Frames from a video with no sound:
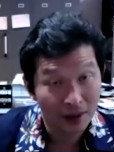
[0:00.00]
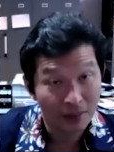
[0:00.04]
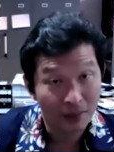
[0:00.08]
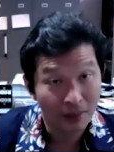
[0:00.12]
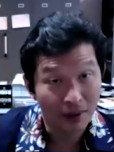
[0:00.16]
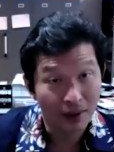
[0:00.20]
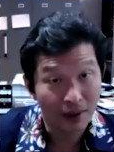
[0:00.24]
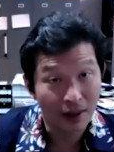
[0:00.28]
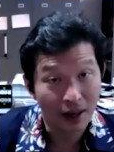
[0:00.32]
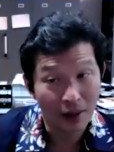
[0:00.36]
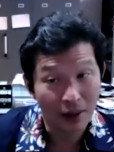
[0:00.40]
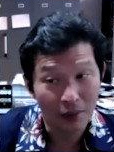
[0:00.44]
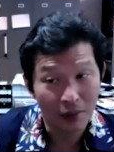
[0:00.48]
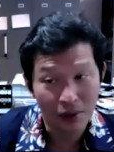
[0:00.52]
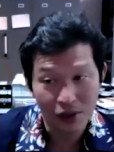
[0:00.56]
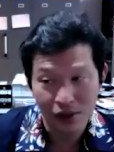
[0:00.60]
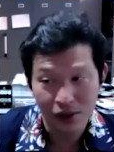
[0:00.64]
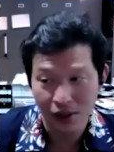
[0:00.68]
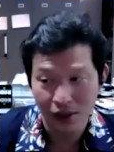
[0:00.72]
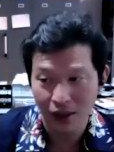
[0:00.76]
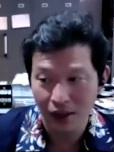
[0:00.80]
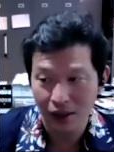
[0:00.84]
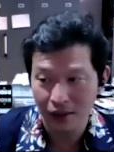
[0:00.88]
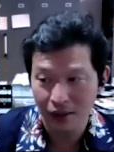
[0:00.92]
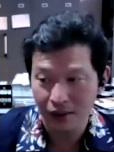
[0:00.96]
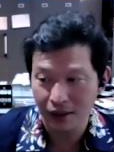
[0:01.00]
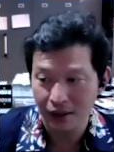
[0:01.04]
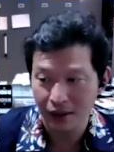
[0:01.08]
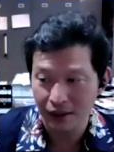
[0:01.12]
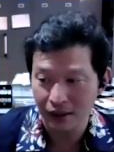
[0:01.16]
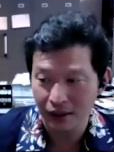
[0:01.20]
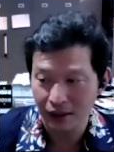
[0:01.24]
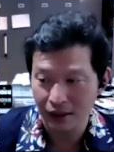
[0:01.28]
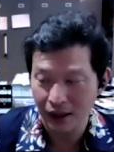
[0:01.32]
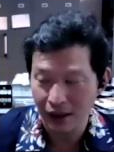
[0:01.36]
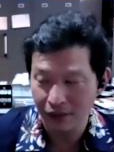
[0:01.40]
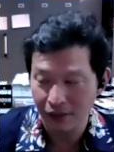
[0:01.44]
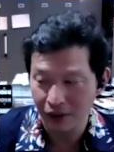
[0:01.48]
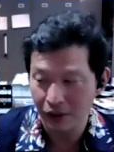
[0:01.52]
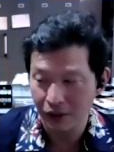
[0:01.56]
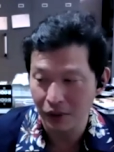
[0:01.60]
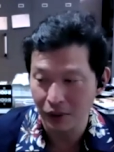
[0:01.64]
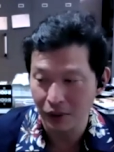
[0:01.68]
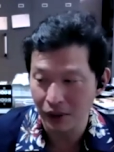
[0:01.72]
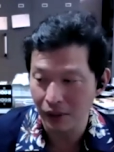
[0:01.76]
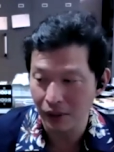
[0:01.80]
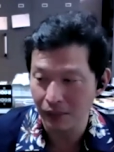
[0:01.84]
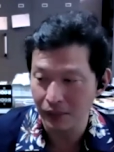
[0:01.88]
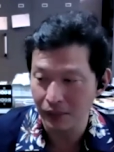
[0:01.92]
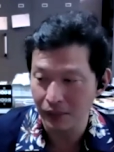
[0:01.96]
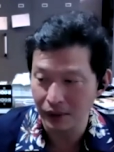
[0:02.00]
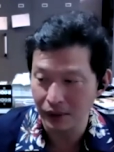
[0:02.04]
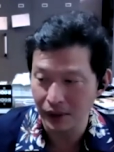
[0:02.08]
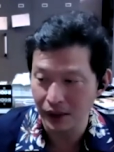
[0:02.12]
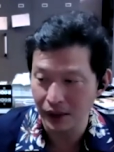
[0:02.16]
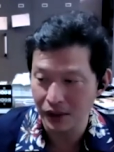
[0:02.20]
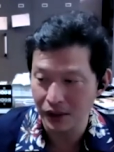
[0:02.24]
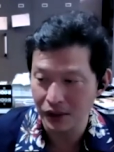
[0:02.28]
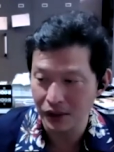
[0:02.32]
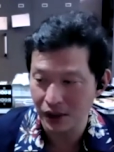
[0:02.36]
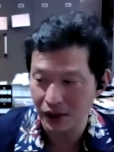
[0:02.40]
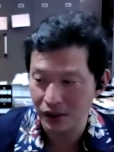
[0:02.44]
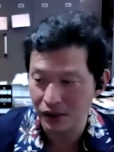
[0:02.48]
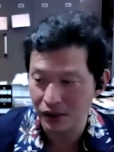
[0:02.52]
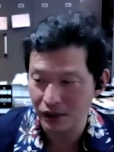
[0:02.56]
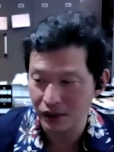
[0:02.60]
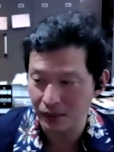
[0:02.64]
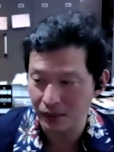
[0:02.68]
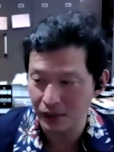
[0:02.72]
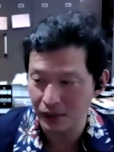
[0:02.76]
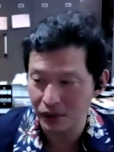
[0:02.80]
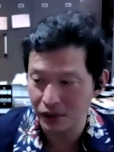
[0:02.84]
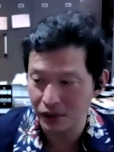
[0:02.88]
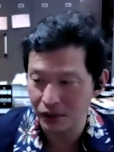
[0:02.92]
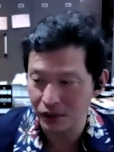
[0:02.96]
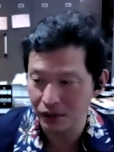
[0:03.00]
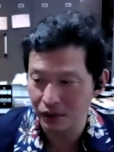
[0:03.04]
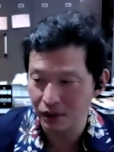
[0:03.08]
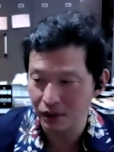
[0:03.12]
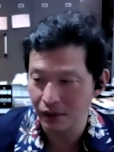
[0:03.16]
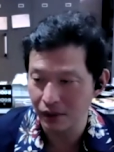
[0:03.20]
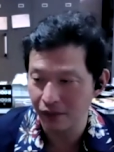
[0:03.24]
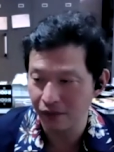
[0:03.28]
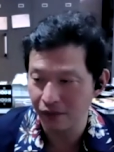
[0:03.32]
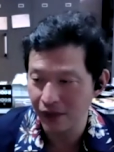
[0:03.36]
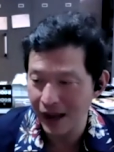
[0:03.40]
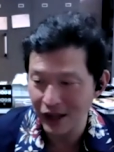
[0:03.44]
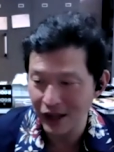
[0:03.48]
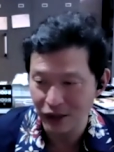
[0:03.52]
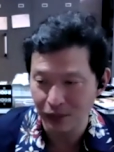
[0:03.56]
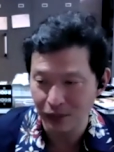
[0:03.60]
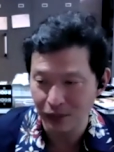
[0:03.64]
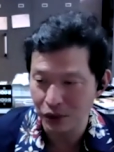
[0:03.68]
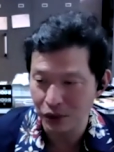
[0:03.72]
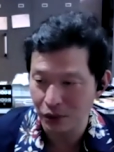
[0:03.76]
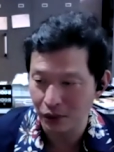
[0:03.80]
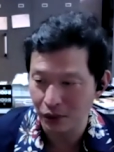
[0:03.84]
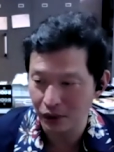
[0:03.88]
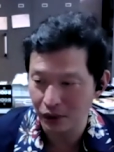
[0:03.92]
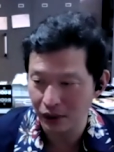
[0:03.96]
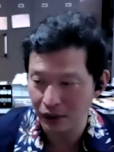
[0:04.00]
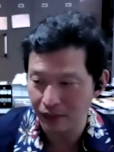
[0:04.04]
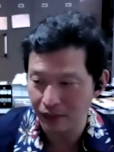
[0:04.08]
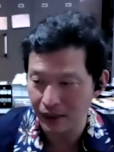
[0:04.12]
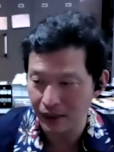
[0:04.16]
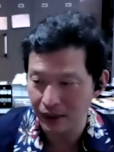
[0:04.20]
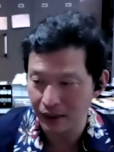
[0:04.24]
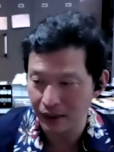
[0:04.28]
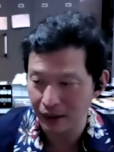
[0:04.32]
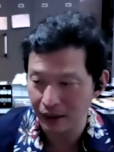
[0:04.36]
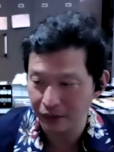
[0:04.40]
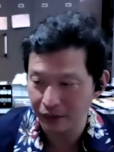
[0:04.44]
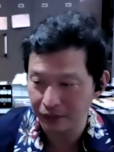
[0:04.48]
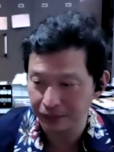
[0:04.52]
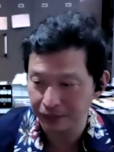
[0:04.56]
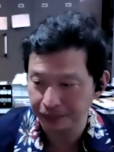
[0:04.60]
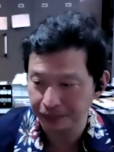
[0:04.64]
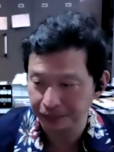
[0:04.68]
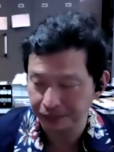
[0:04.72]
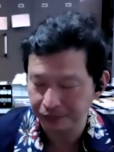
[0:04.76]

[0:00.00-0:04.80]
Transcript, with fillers: But I would mm-hmm. say that having grown up in the United States, the the vast majority of my life